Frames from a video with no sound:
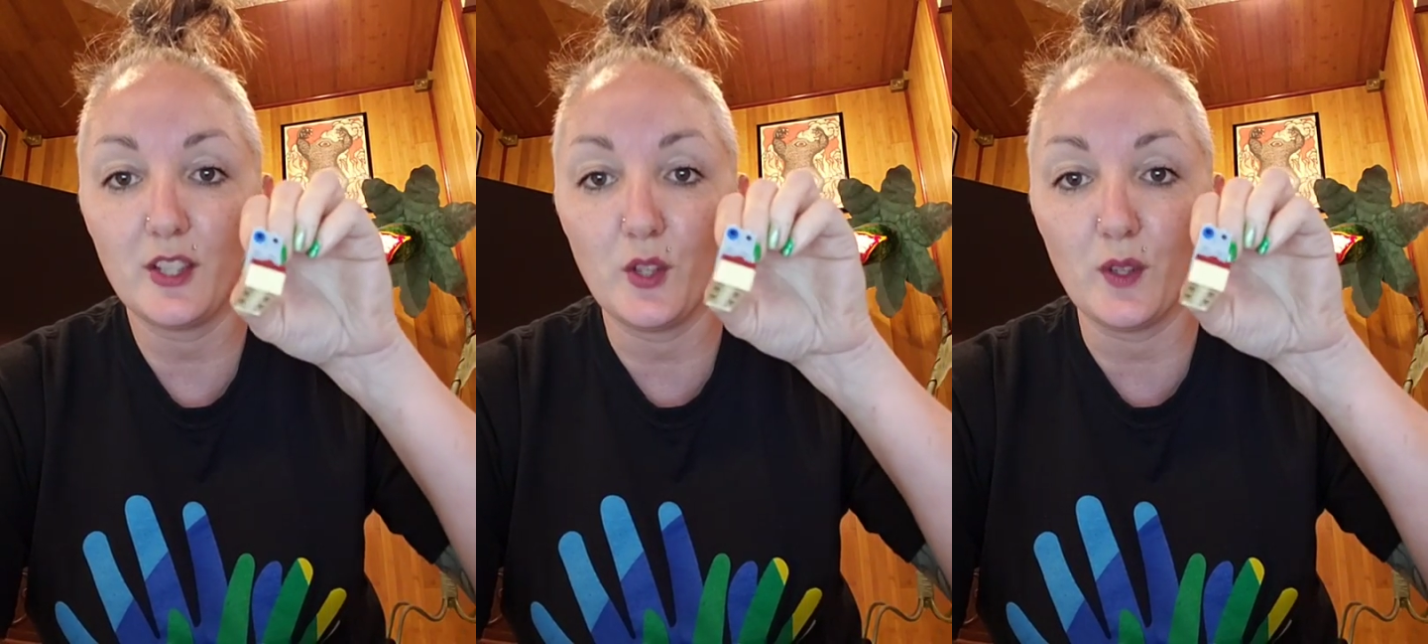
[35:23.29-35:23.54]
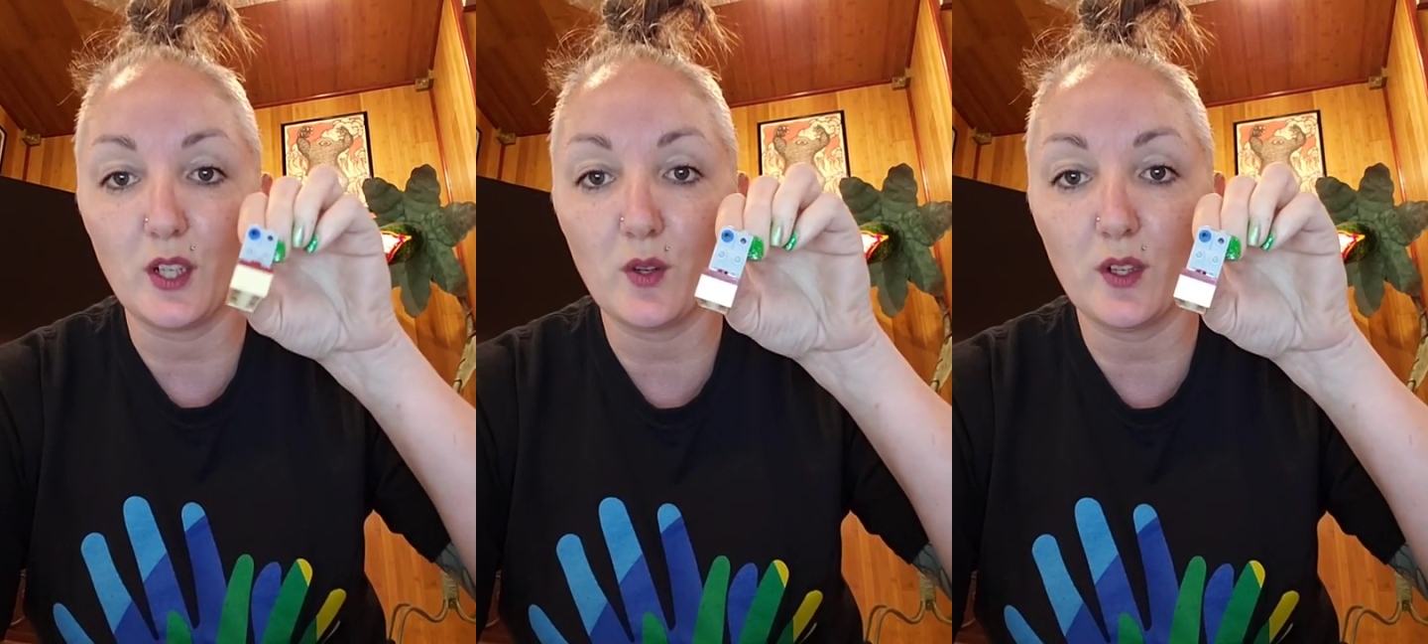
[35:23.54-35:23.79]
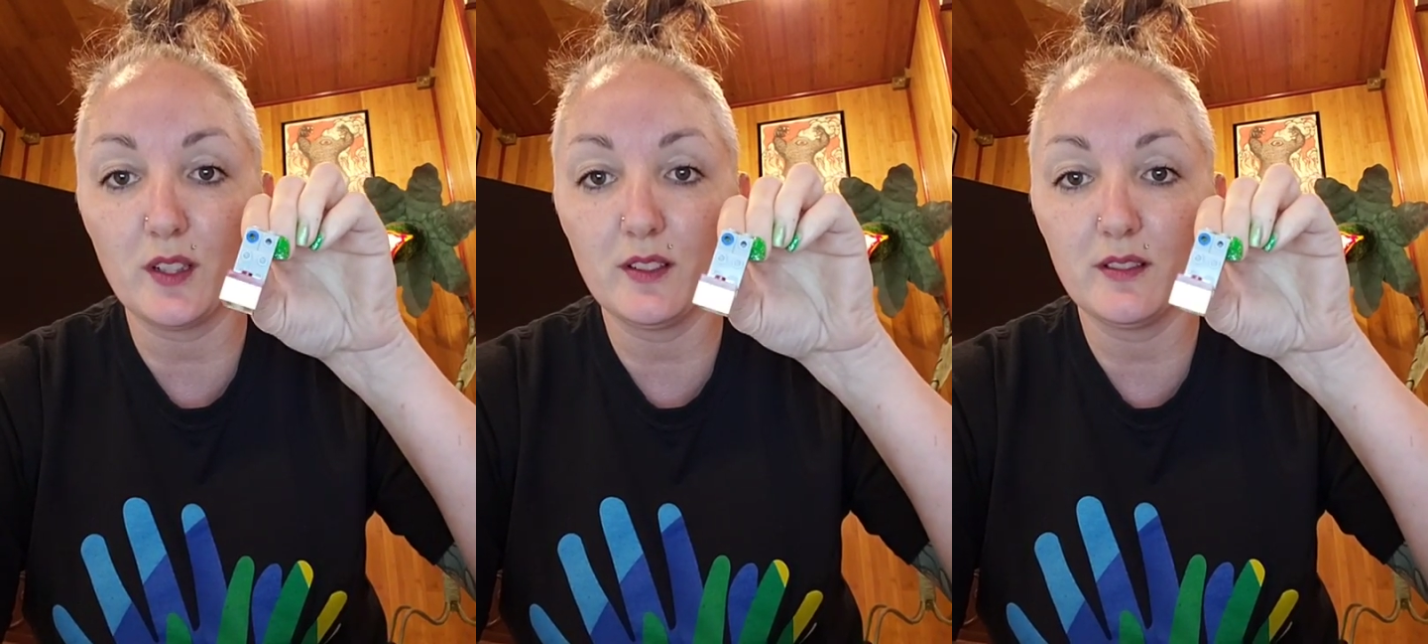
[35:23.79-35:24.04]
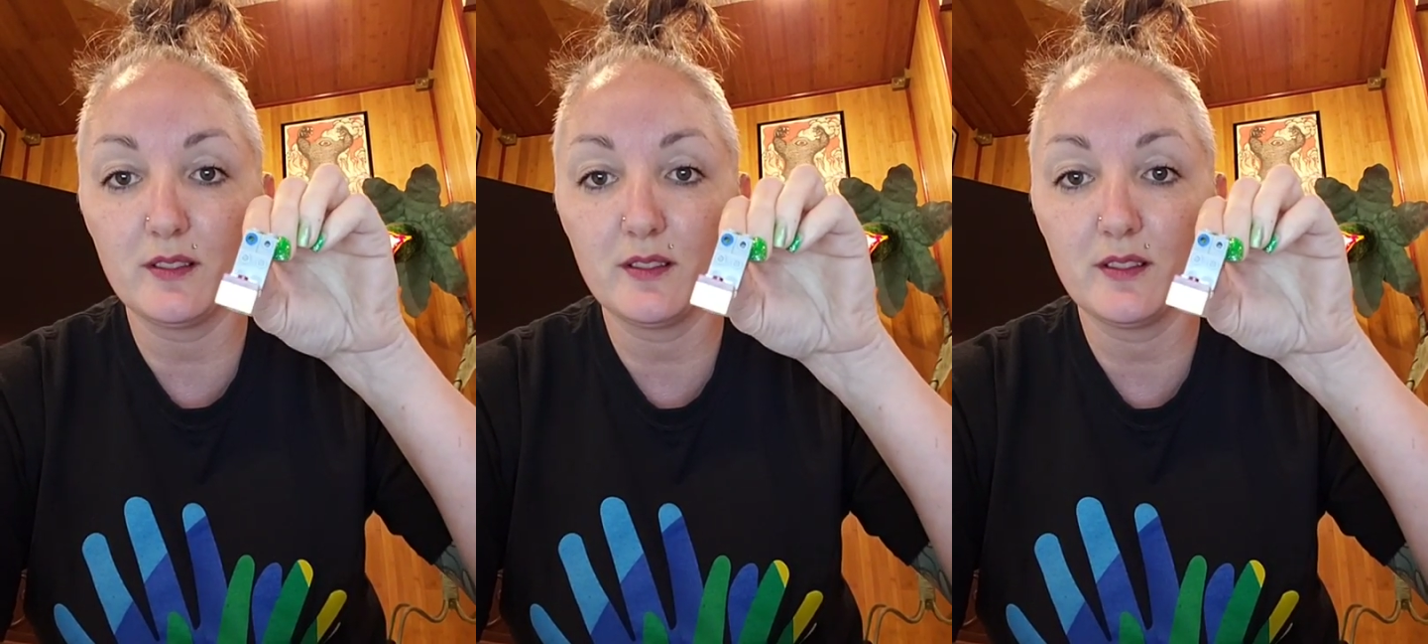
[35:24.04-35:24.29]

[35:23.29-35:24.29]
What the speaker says: unicorn.